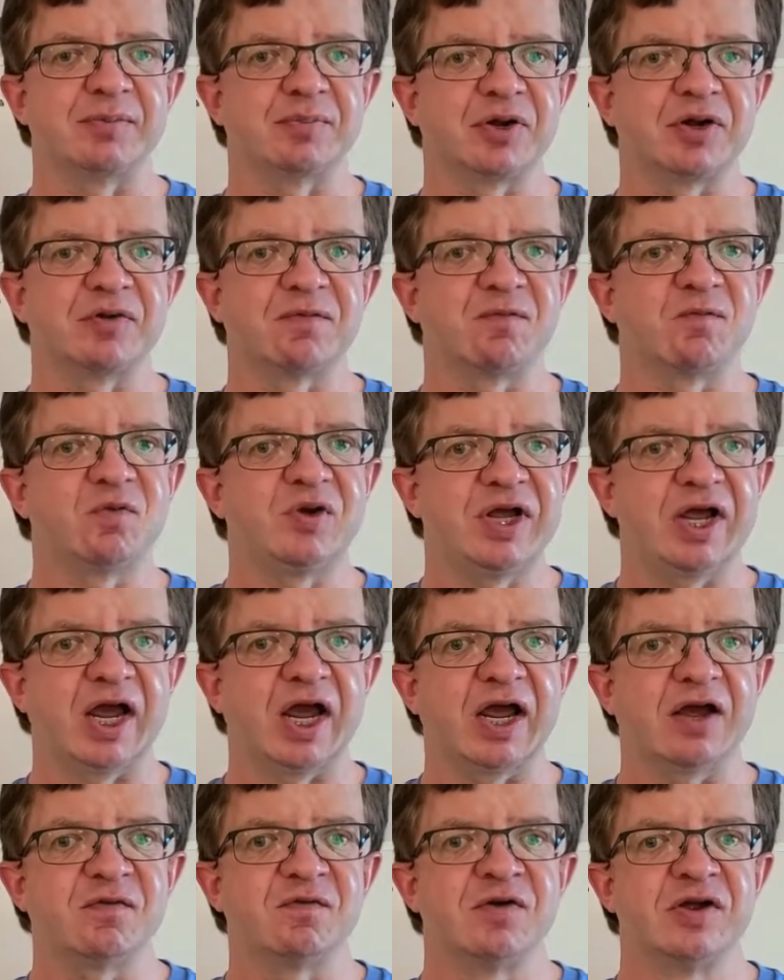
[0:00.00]
But if we
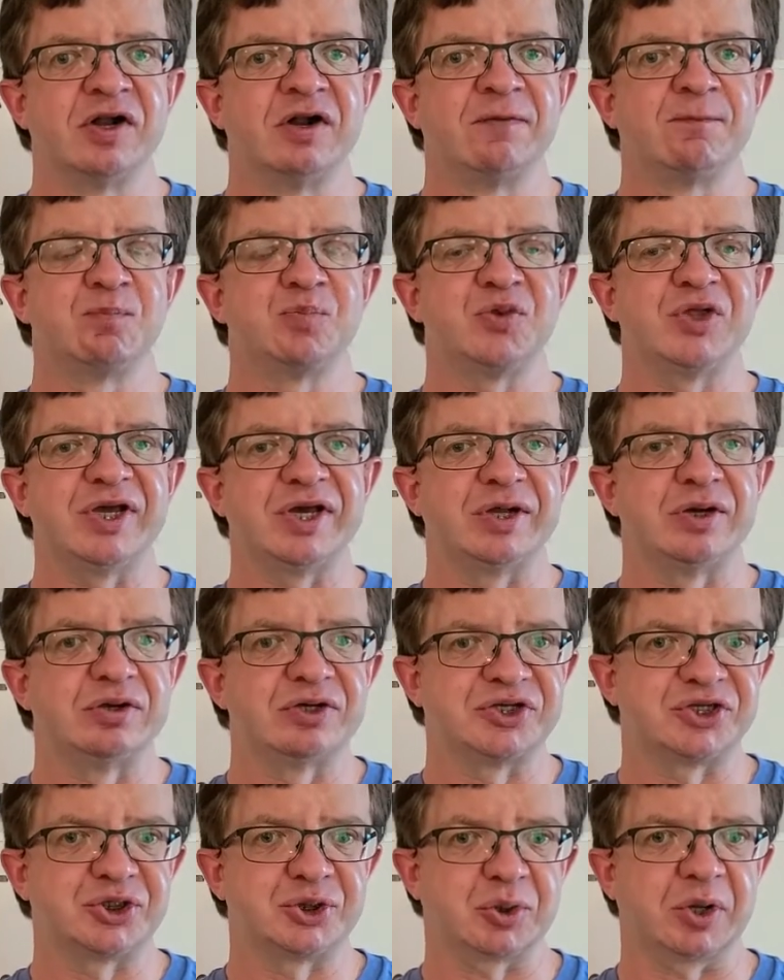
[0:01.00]
have inner
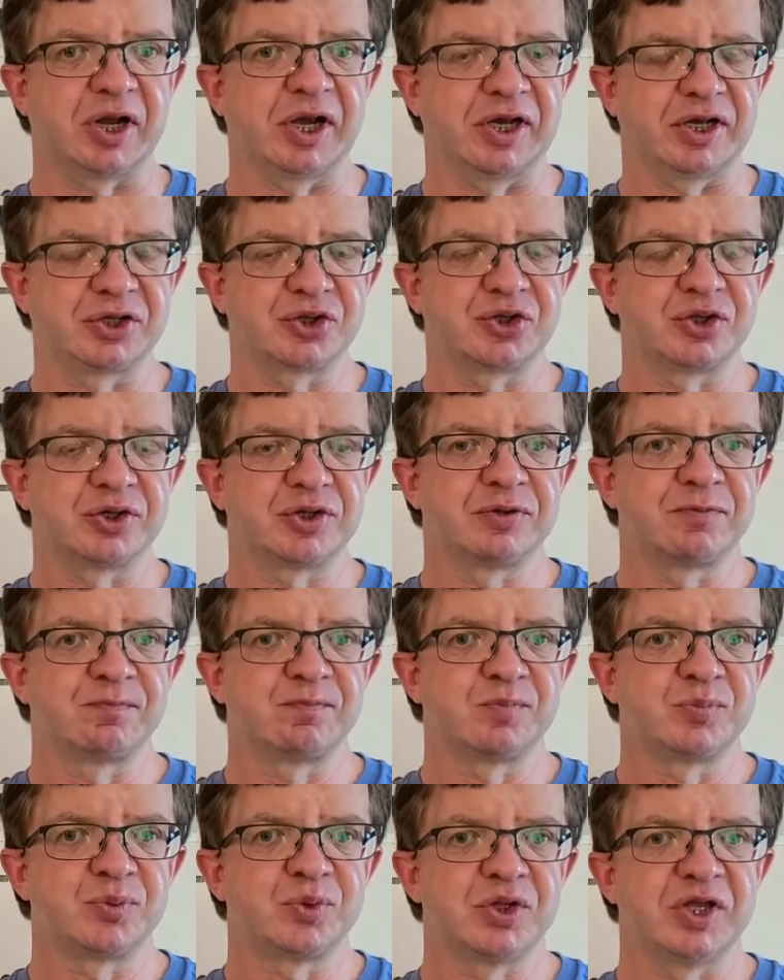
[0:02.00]
strength,
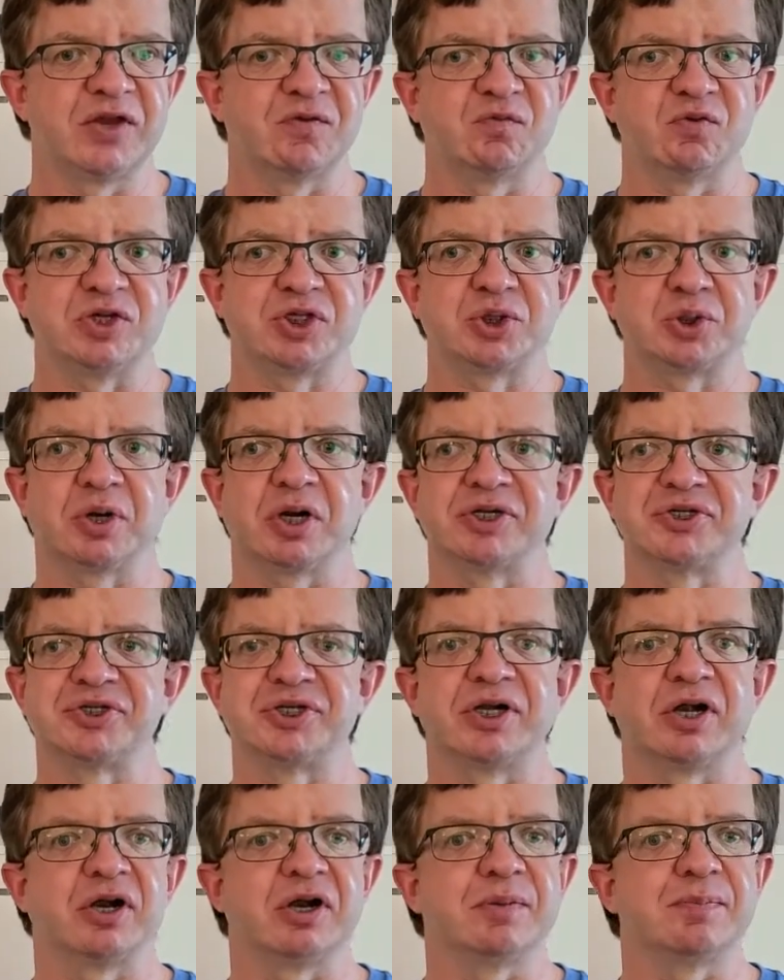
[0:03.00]
if we trust in
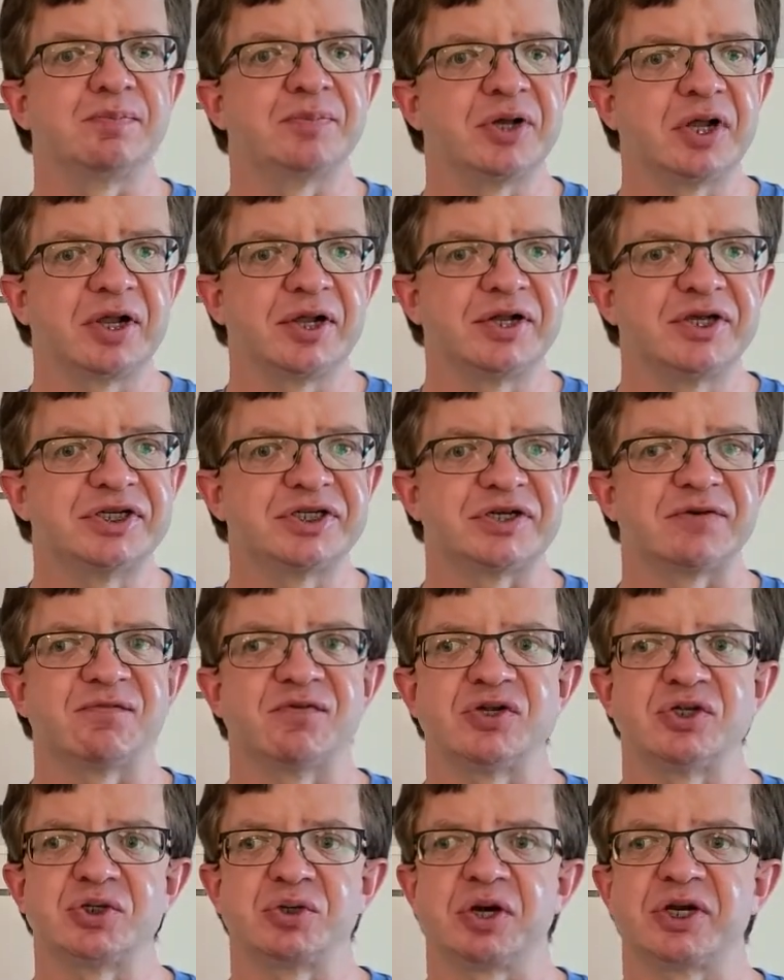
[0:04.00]
our abilities, if we
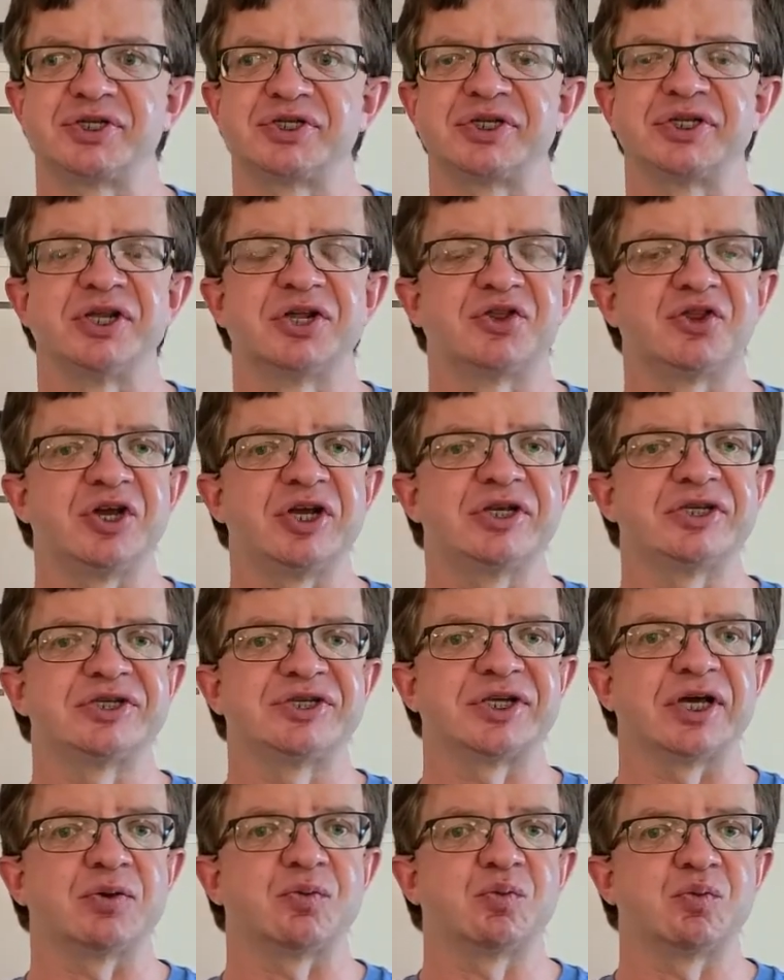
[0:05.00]
trust in the things
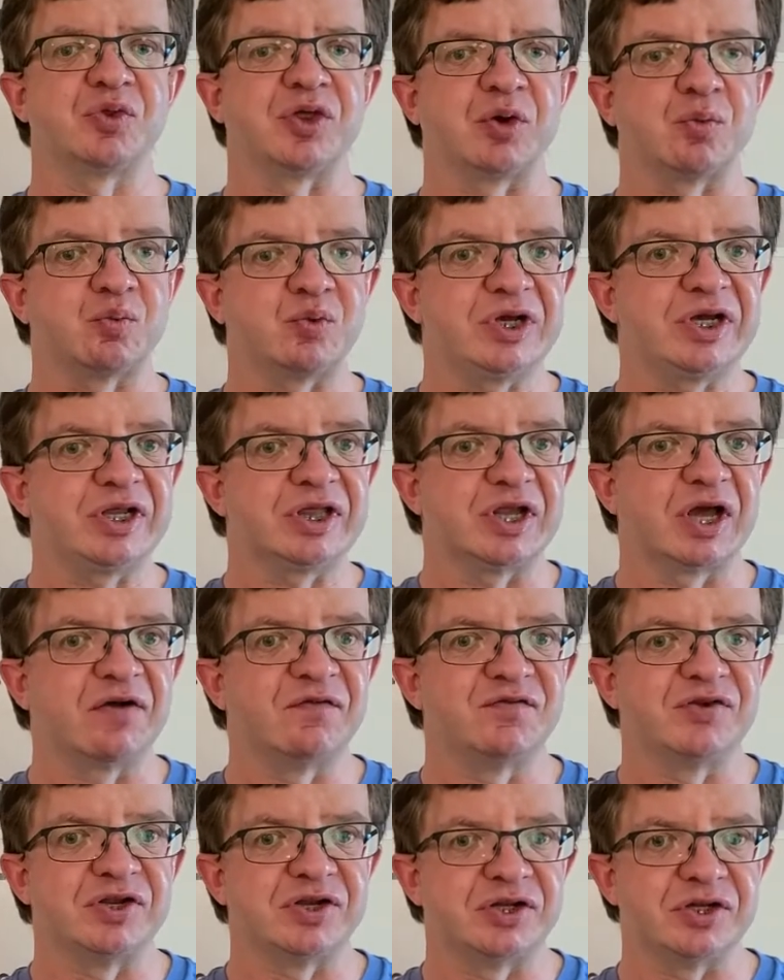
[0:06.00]
that we
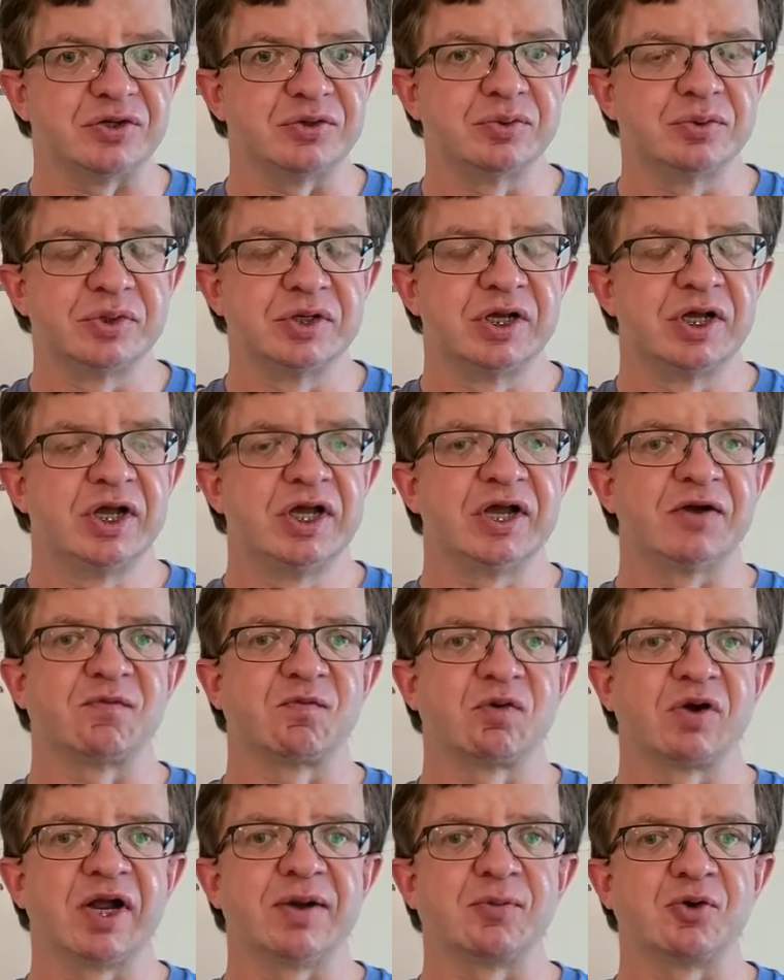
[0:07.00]
love to do, if
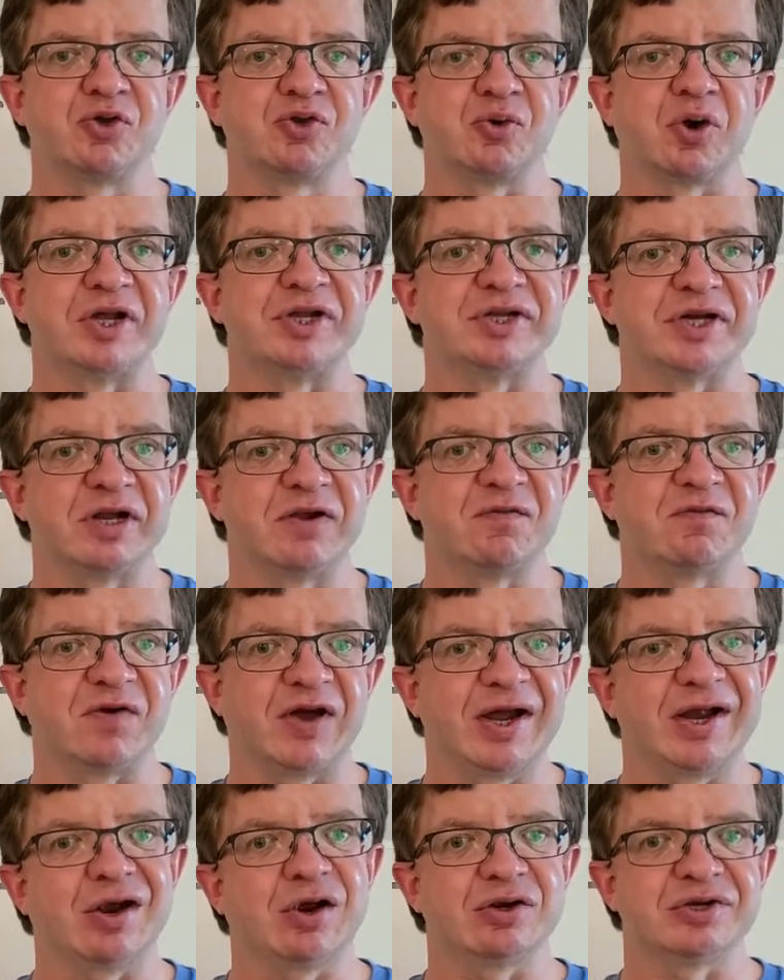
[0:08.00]
we're able to
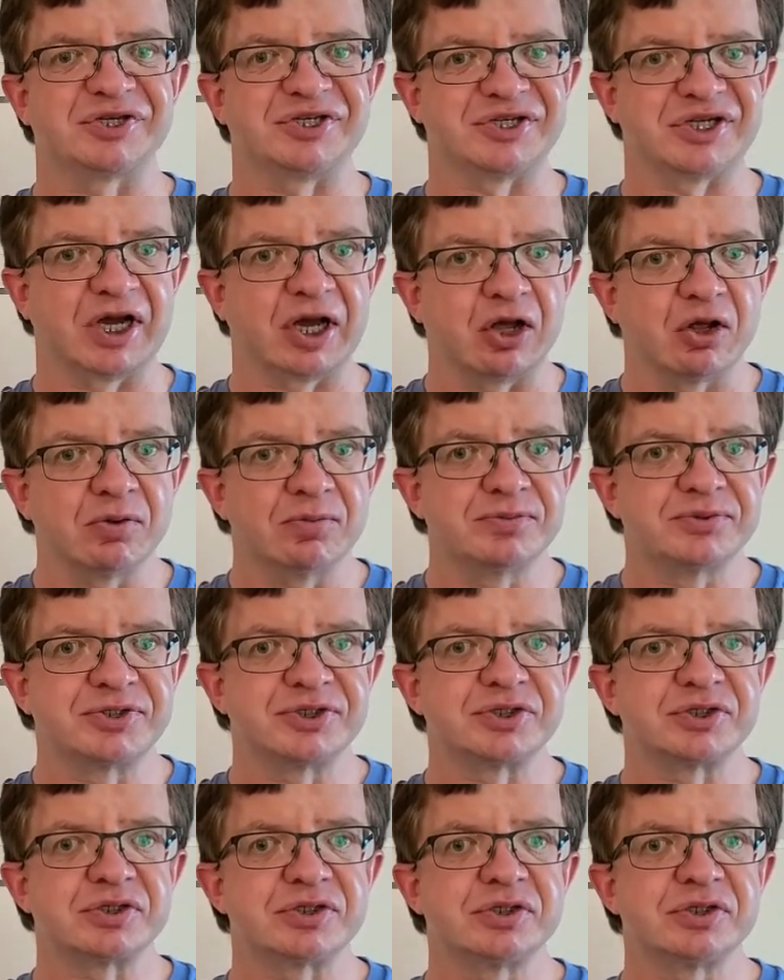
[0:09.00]
identify ourselves,